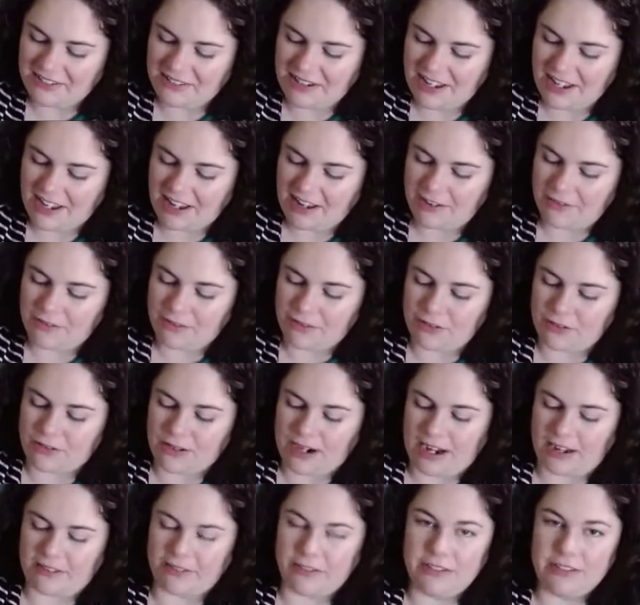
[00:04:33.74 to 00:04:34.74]
we have
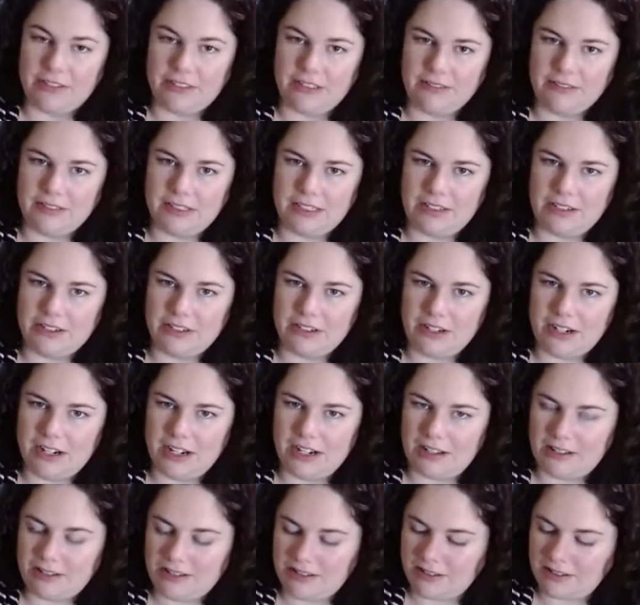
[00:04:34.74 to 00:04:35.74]
gravel around our
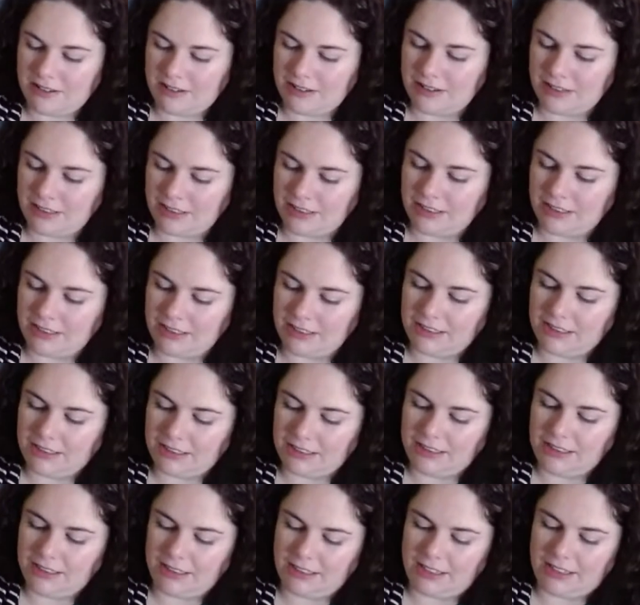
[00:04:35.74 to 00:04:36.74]
house
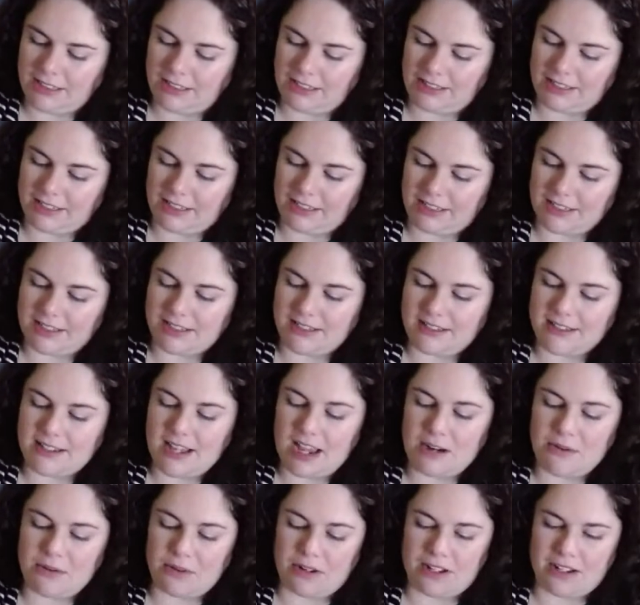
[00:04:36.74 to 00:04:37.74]
and then
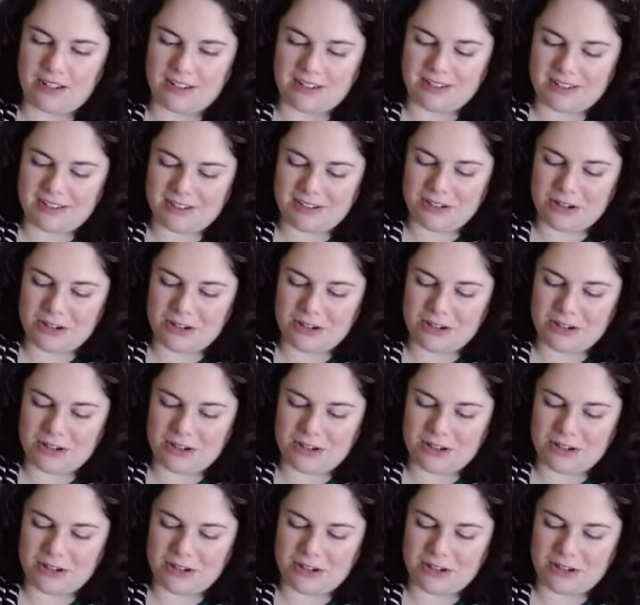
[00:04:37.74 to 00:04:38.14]
sidewalks.